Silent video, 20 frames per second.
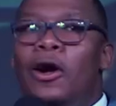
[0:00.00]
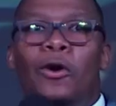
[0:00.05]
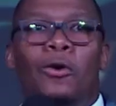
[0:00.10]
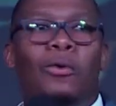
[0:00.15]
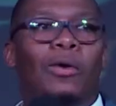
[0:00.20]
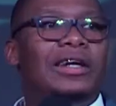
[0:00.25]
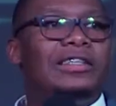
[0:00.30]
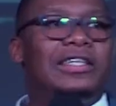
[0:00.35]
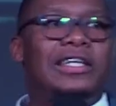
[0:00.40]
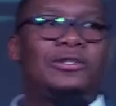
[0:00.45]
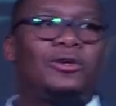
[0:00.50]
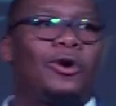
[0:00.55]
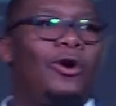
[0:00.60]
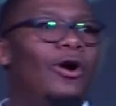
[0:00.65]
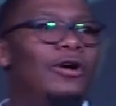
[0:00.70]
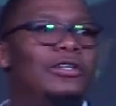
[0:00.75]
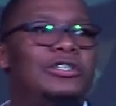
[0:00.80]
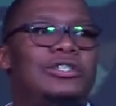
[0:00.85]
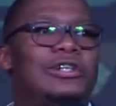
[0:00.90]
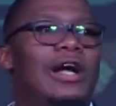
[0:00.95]
what is
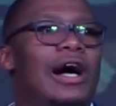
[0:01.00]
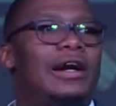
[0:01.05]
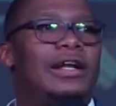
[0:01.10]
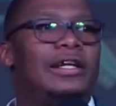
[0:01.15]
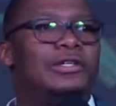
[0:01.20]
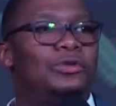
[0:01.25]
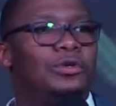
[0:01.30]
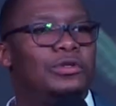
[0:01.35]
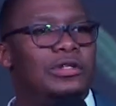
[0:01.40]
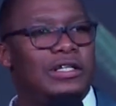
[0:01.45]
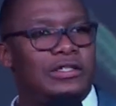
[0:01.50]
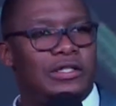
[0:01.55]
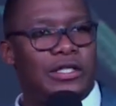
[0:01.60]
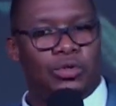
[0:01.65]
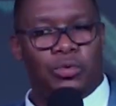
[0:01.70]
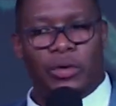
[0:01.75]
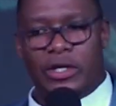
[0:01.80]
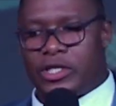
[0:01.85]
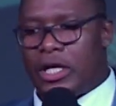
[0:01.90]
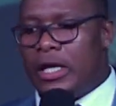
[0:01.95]
contrary to the
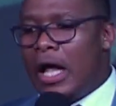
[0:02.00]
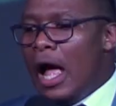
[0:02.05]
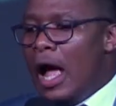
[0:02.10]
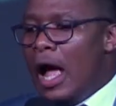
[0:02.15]
situation.